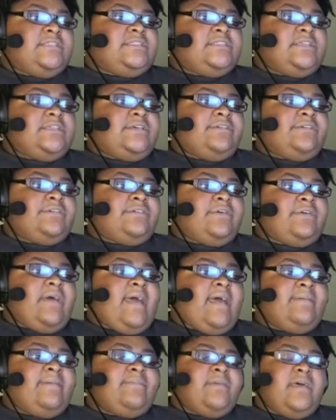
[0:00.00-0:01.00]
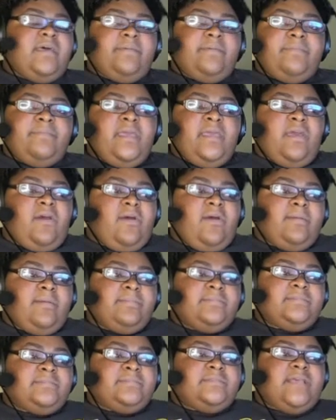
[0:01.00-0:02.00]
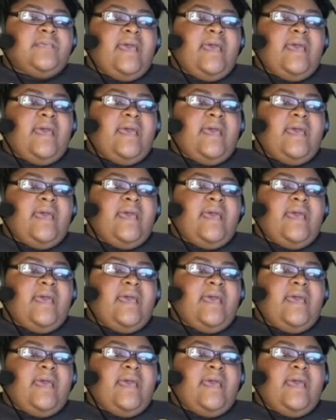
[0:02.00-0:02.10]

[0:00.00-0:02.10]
So I'm up in arms.